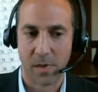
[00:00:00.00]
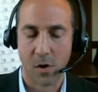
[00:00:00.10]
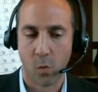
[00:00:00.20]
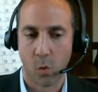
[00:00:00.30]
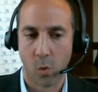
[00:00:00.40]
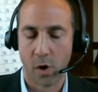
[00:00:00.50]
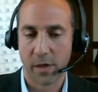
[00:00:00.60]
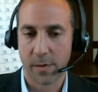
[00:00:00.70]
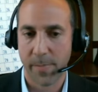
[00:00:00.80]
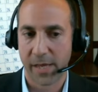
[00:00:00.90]
you know,
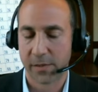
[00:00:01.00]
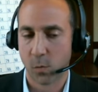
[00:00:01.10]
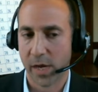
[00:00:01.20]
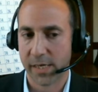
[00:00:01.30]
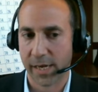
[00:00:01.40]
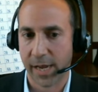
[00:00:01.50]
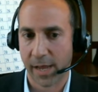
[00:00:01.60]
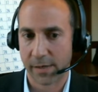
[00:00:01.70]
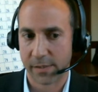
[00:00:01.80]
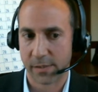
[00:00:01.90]
one of the best ways I
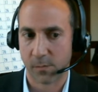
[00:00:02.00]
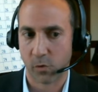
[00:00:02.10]
got some